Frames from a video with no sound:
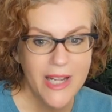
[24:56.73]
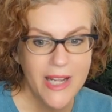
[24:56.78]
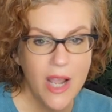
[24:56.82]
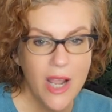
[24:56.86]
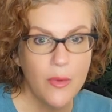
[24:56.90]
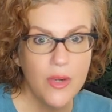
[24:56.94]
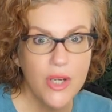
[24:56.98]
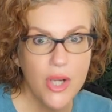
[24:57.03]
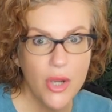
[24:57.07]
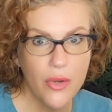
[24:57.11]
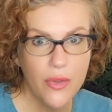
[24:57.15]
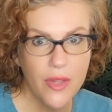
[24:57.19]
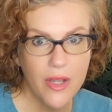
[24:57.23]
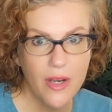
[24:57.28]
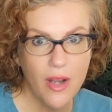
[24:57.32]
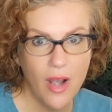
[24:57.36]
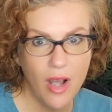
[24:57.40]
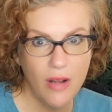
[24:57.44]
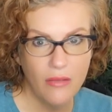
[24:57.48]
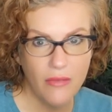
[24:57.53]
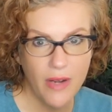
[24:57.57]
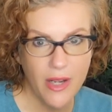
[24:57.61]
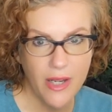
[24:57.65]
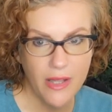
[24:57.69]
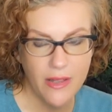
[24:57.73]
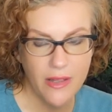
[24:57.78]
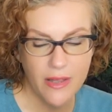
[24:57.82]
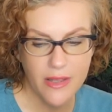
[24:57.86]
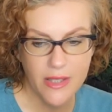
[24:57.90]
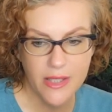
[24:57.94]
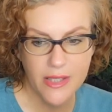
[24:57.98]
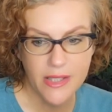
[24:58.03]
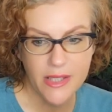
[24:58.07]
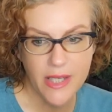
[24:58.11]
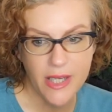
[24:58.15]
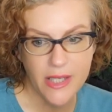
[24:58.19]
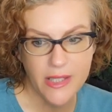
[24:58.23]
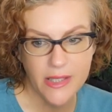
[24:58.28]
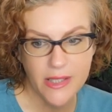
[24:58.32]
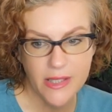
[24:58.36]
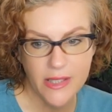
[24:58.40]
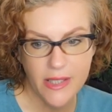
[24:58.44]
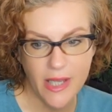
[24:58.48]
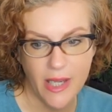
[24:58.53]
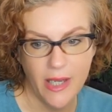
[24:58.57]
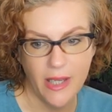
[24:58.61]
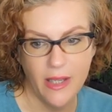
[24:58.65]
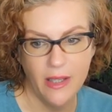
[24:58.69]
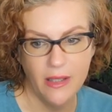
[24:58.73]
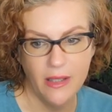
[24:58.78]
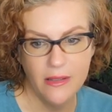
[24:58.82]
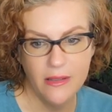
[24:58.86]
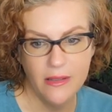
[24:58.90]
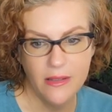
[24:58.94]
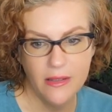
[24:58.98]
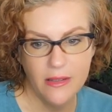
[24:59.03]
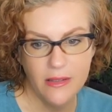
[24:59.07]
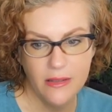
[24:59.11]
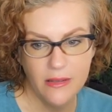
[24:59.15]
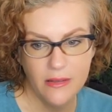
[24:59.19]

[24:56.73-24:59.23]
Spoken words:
Now we know that already that this takes a second.